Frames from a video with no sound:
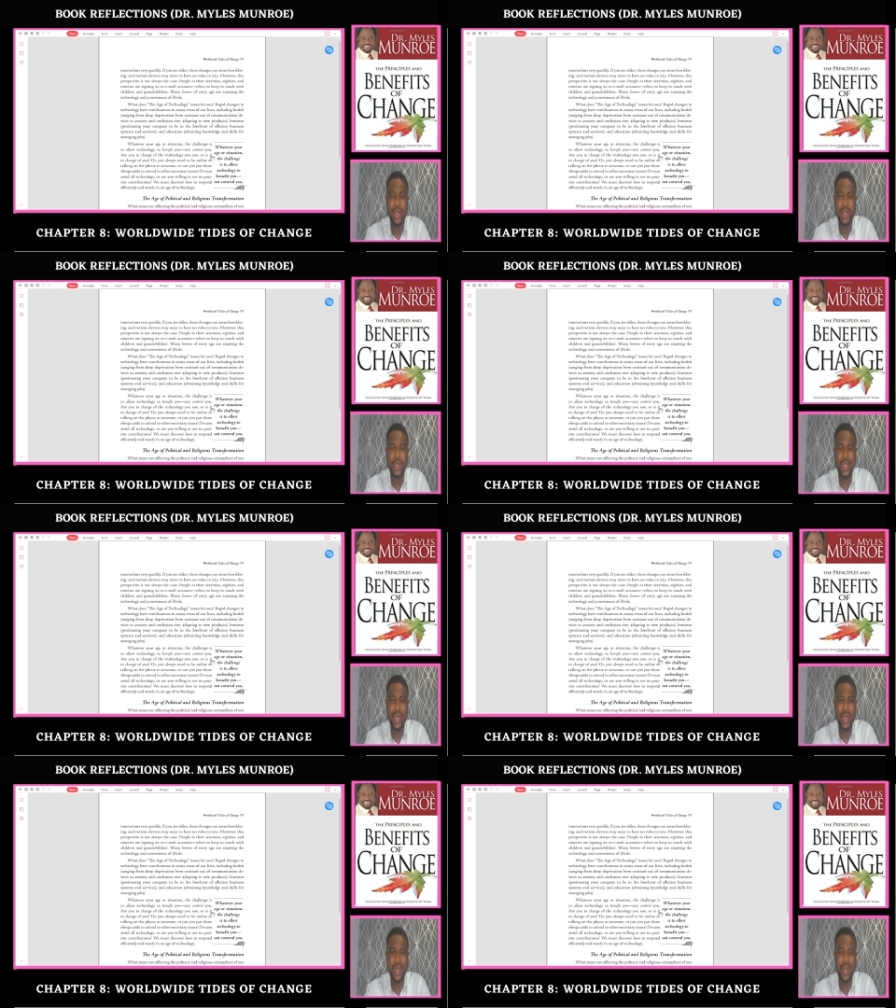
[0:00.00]

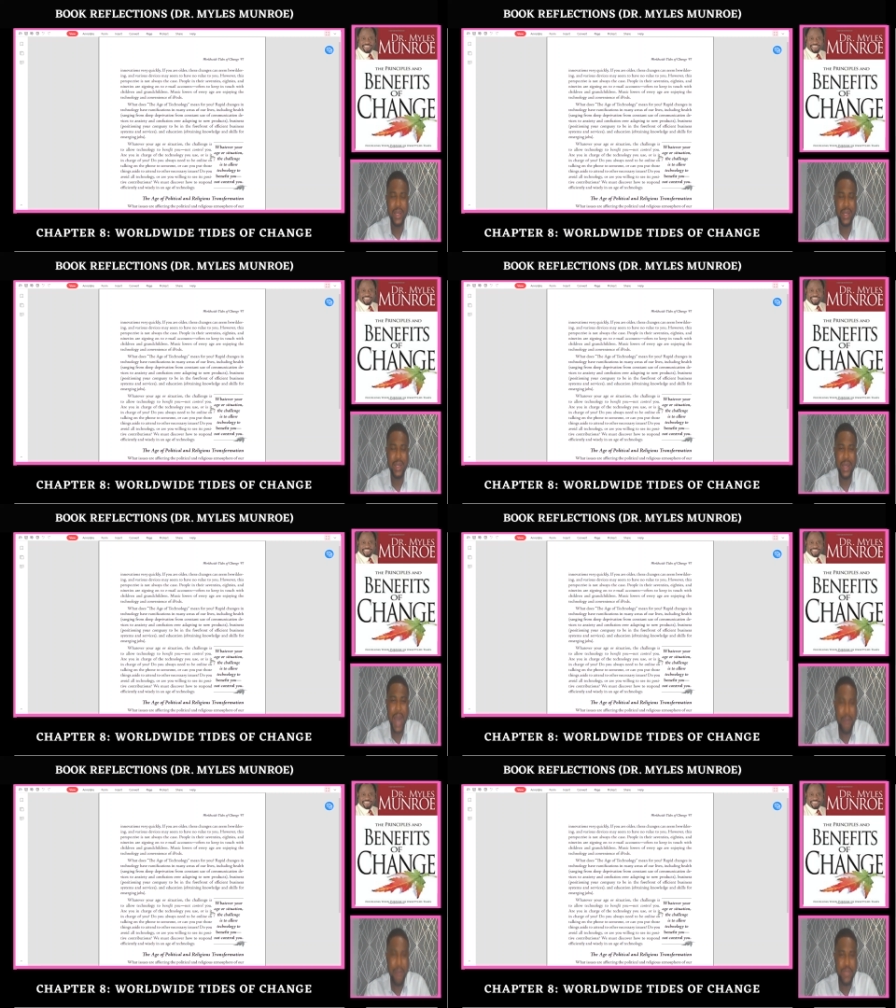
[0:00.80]
The the
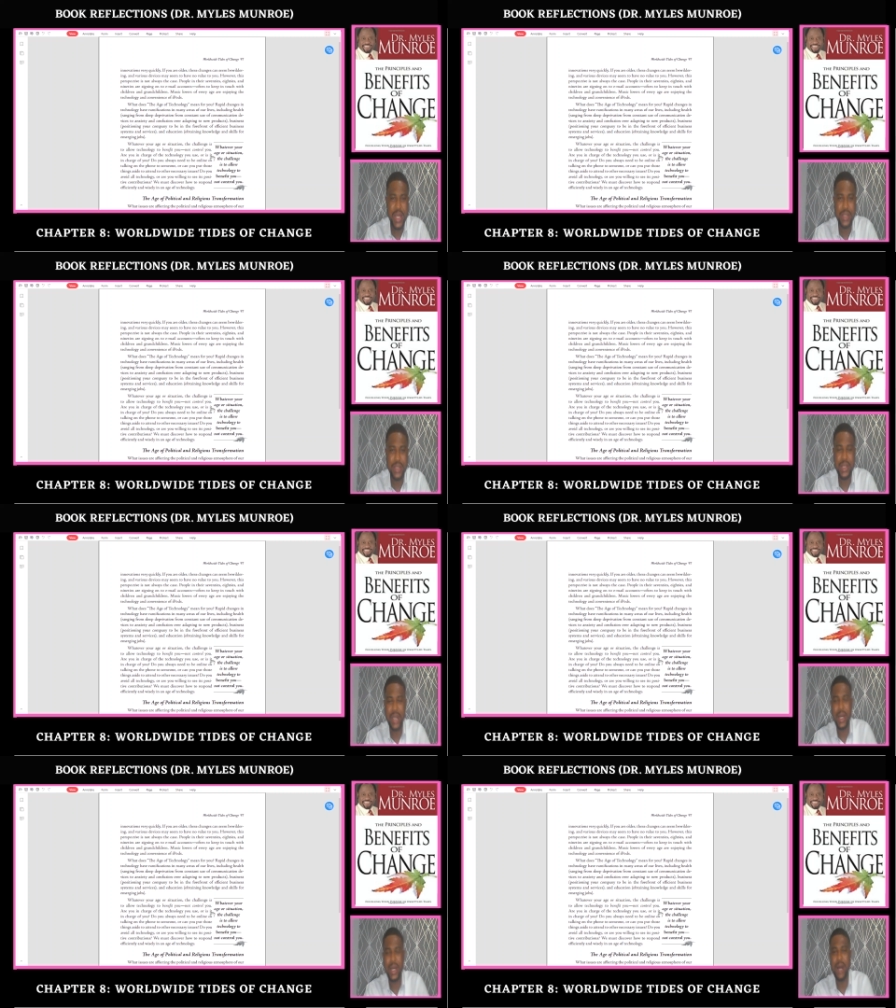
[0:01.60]
updates that
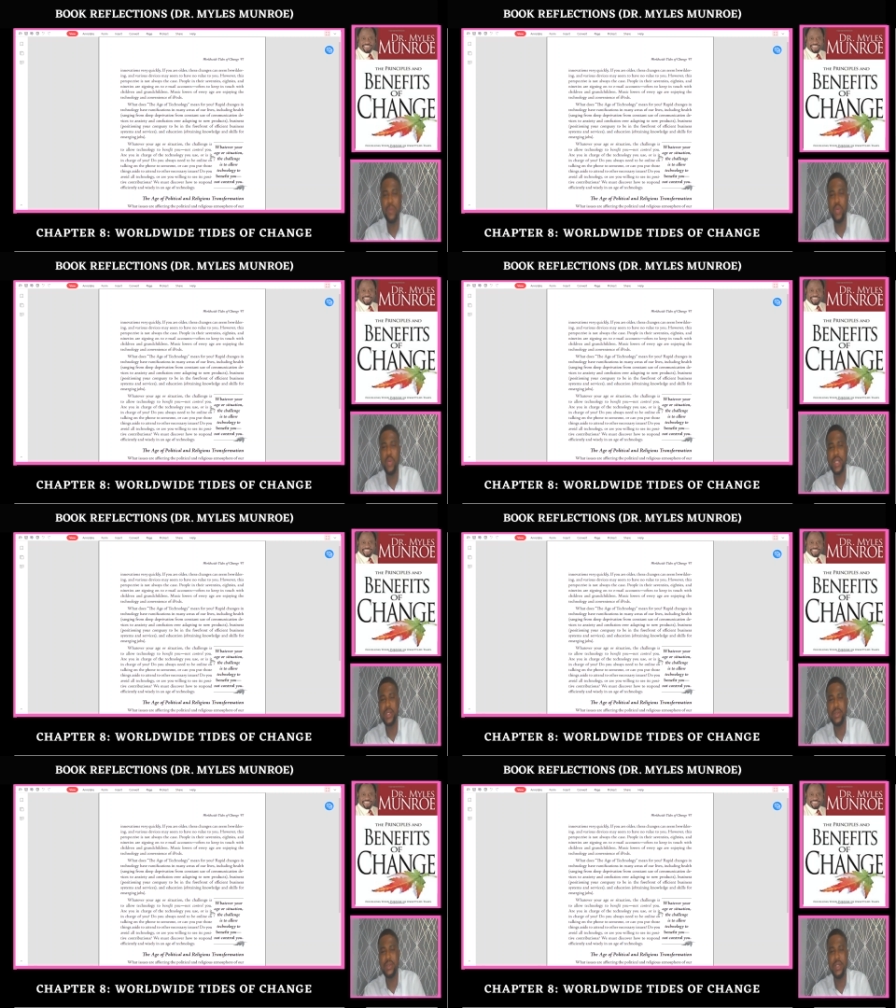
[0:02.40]
come
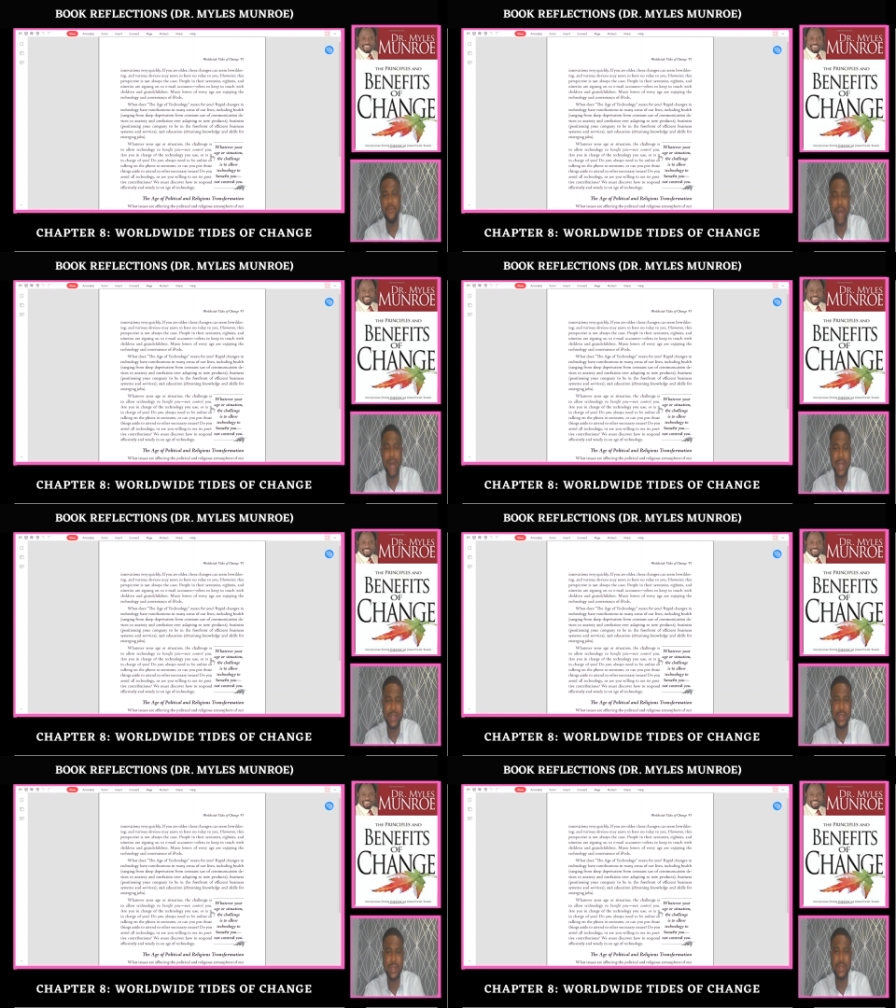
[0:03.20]
with
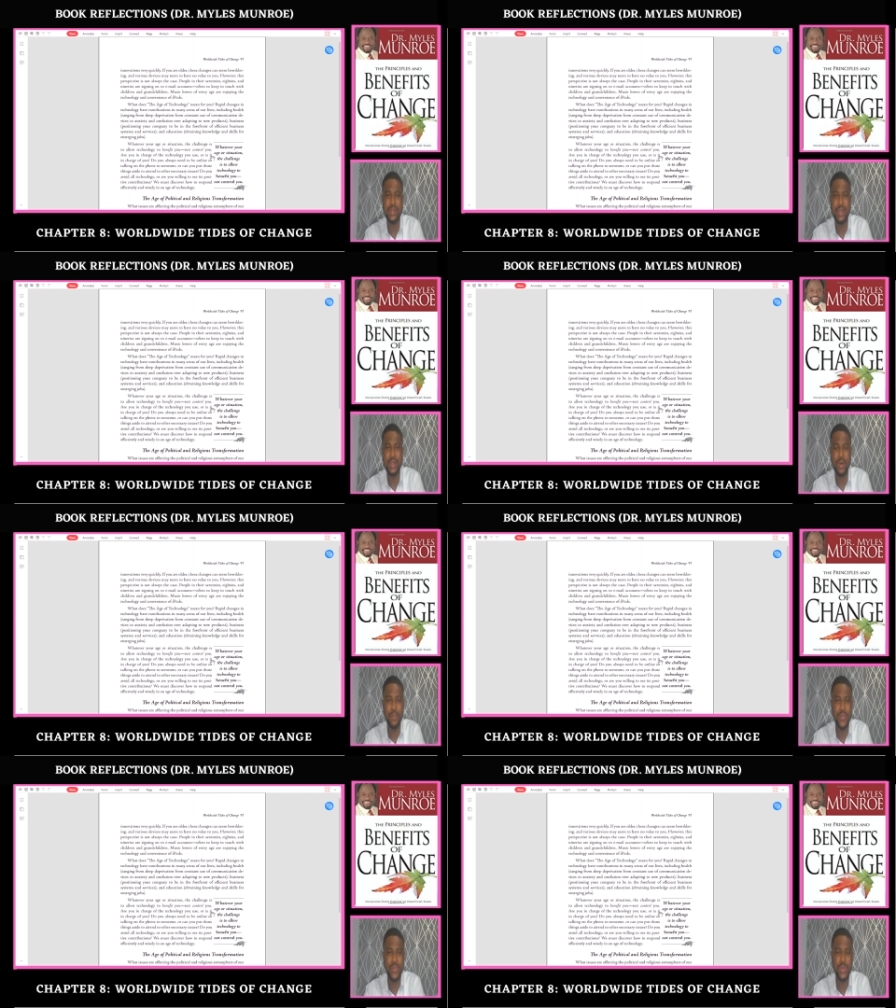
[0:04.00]
devices, the
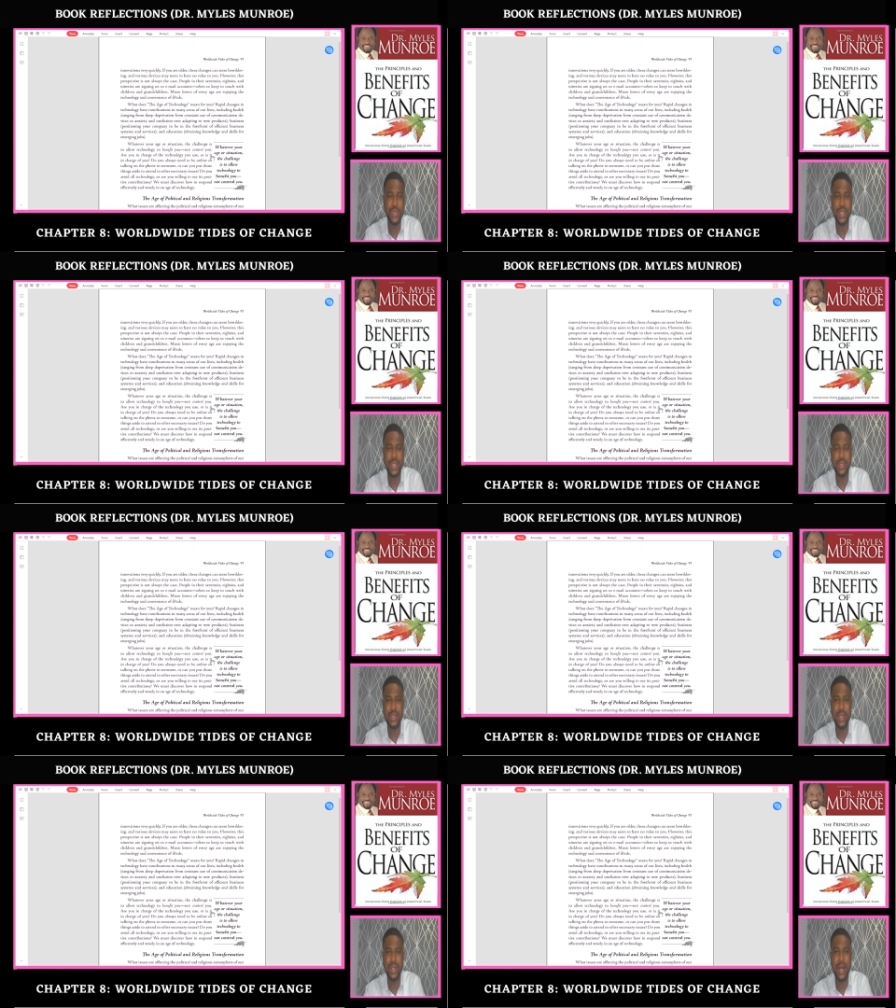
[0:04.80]
computers, the
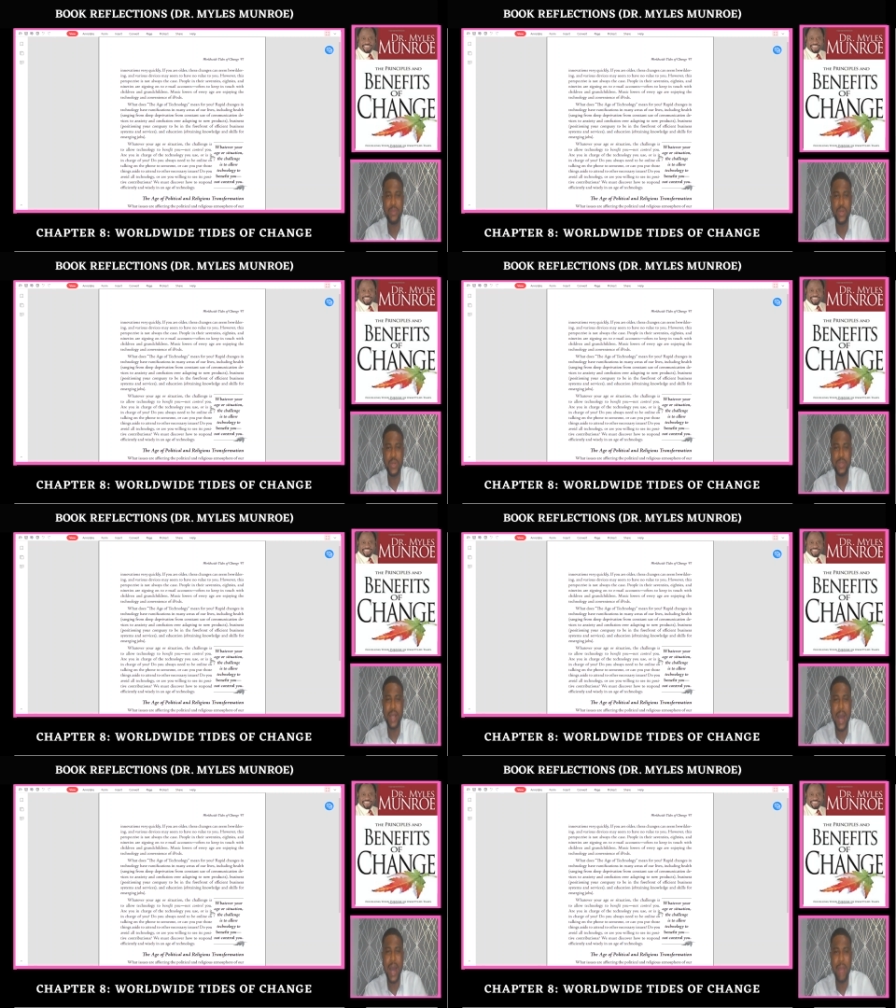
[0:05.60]
laptops, the
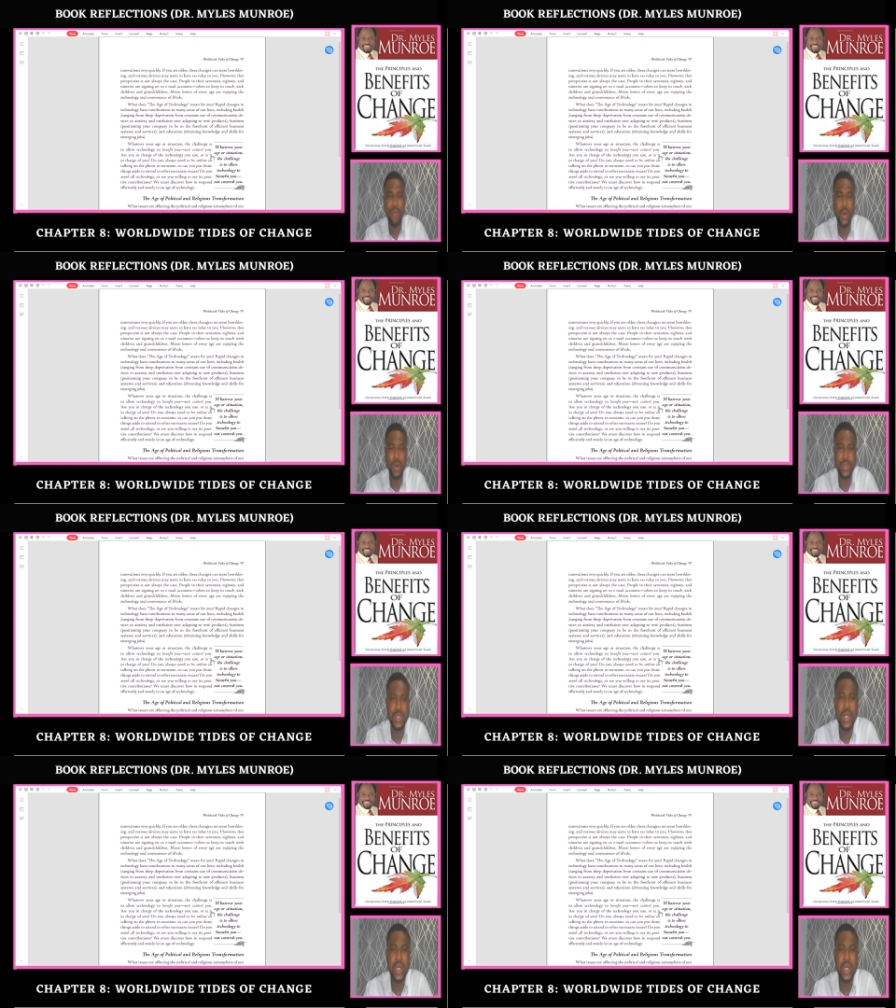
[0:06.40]
iPods.